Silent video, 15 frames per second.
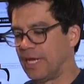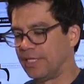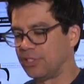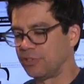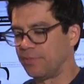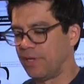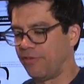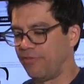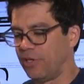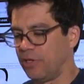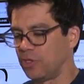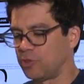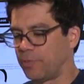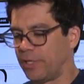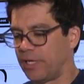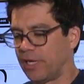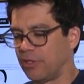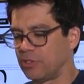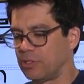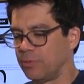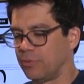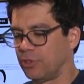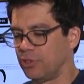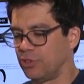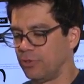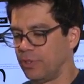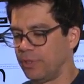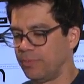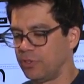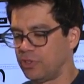I just made a video explaining how I was able to
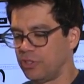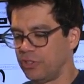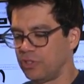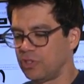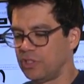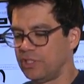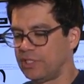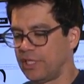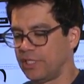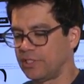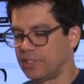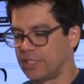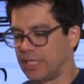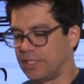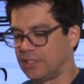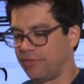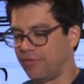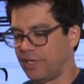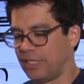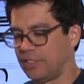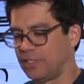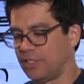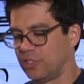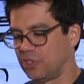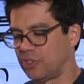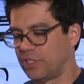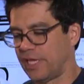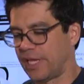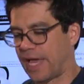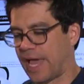do it, but seriously, take Tai's advice and
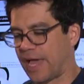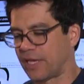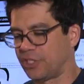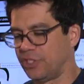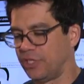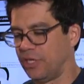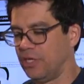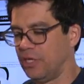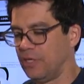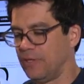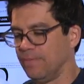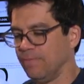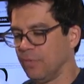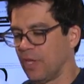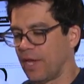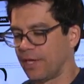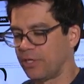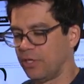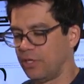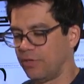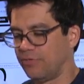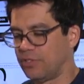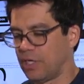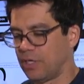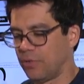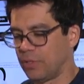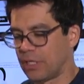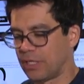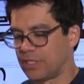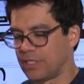just take action. I couldn't have done
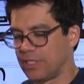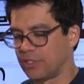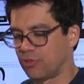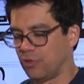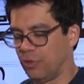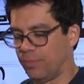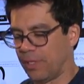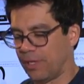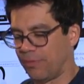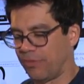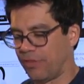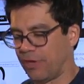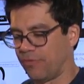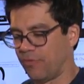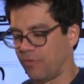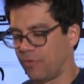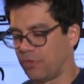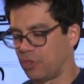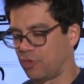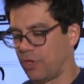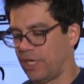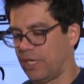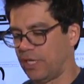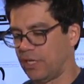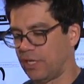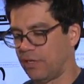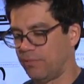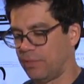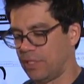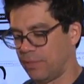it without the test group, and I'm thankful for the training.
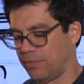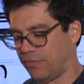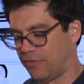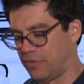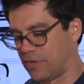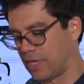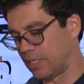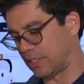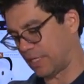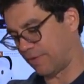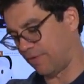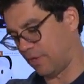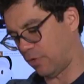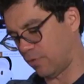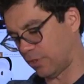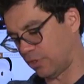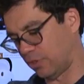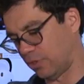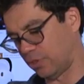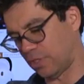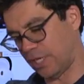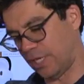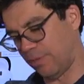Hit me up if you guys have any questions.